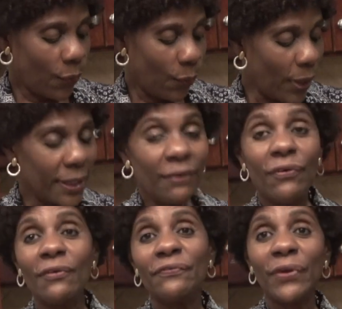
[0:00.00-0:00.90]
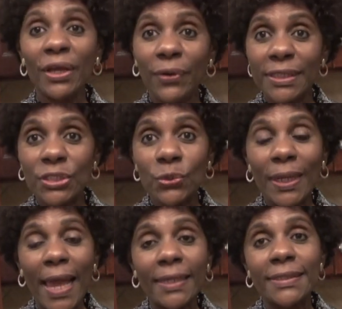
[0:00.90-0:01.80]
Whatever fragrance you
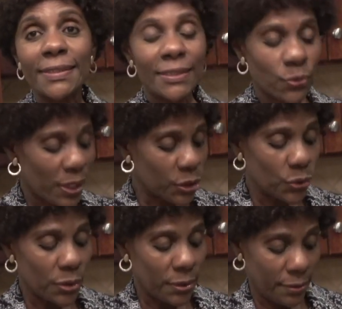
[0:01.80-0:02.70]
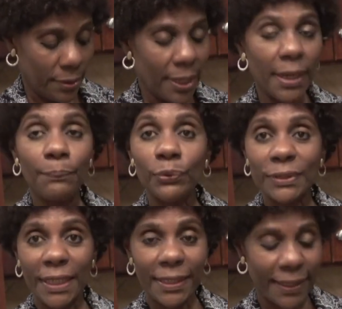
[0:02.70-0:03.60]
like, this is what you're gonna
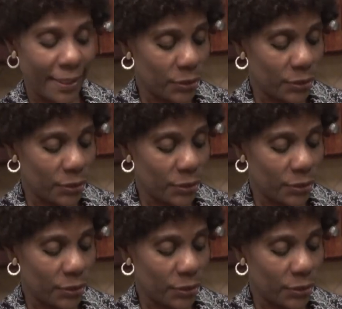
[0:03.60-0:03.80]
put in there.